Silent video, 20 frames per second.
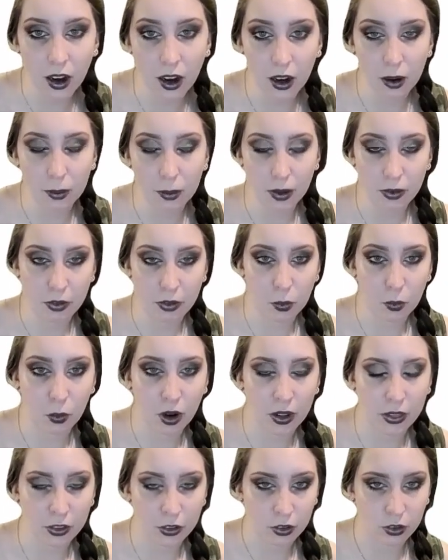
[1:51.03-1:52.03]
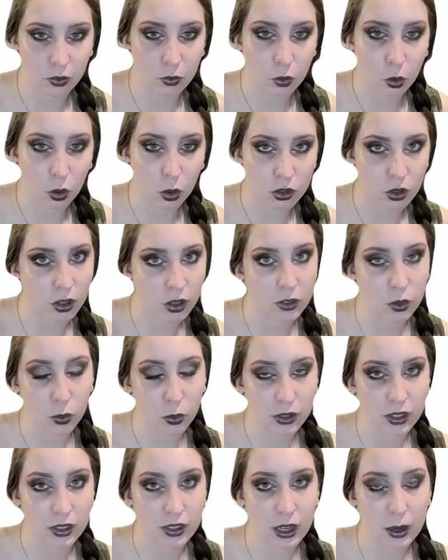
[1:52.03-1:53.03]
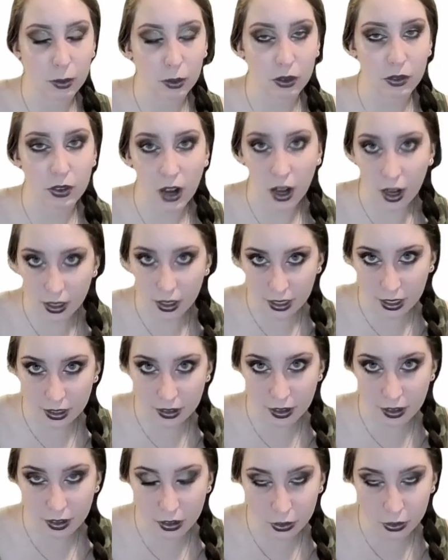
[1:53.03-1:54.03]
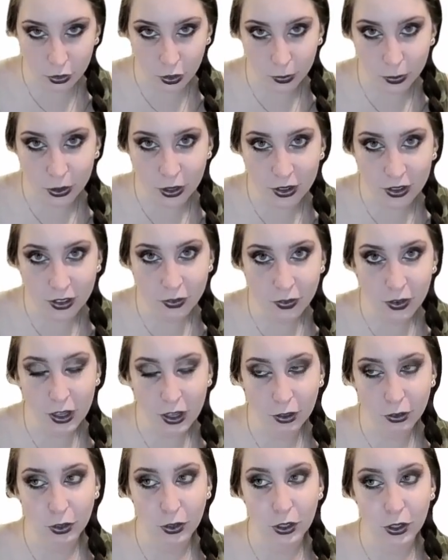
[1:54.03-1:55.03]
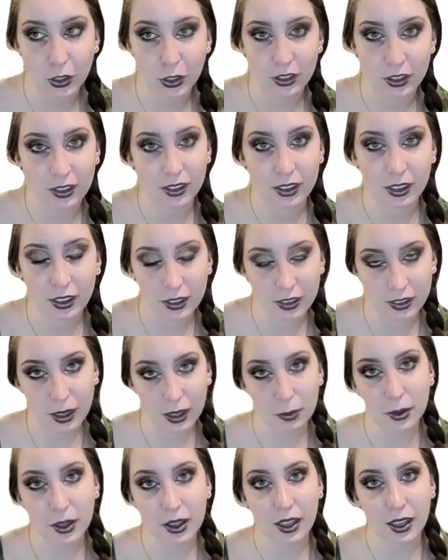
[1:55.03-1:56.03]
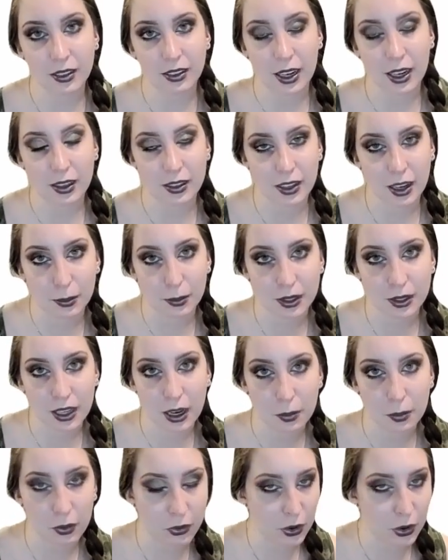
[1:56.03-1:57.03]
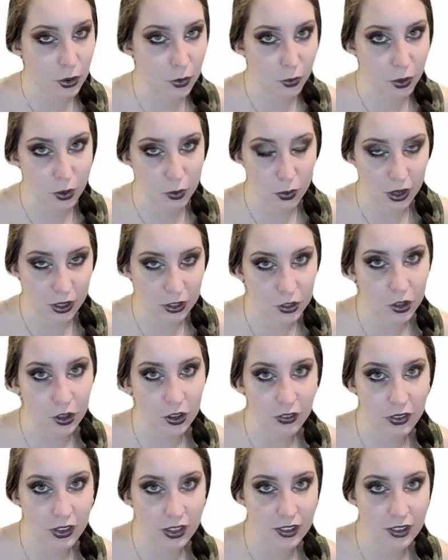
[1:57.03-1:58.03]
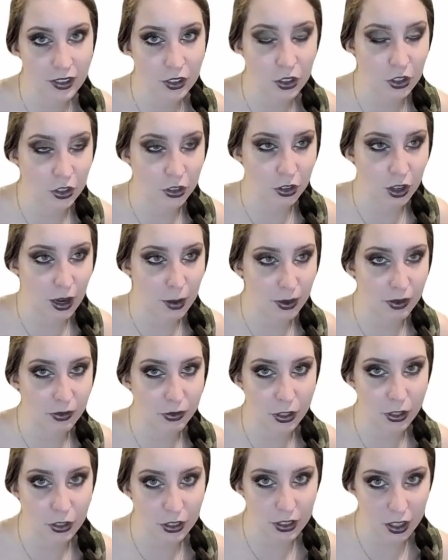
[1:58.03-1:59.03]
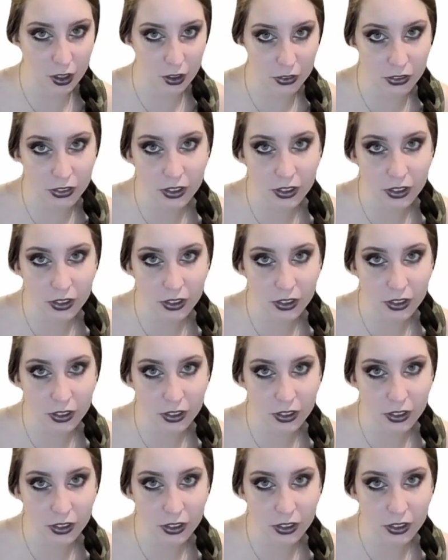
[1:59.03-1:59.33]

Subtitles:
If you want, there's of course, as always, a table of contents in the description of this video, so you can just skip to that timestamp if you don't wanna watch all of this and just grab it for yourself.